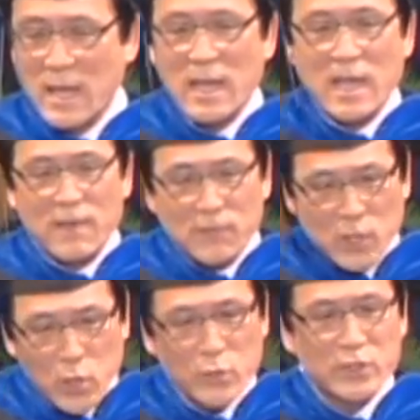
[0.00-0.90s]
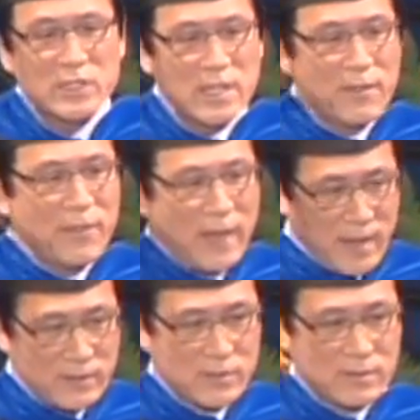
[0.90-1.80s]
If you see
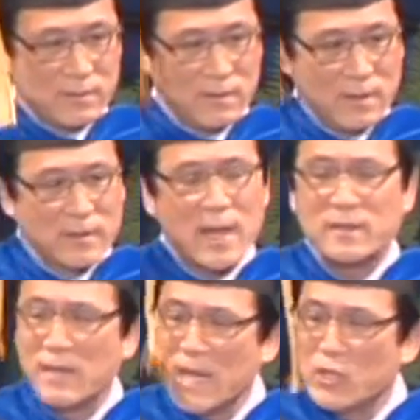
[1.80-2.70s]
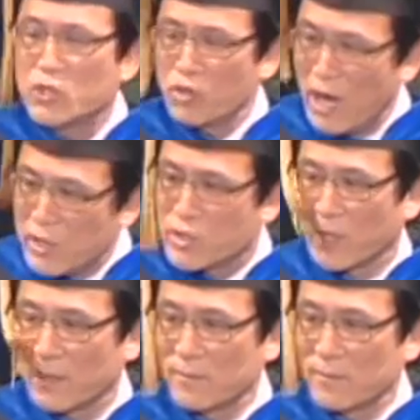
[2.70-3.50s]
things that need changing,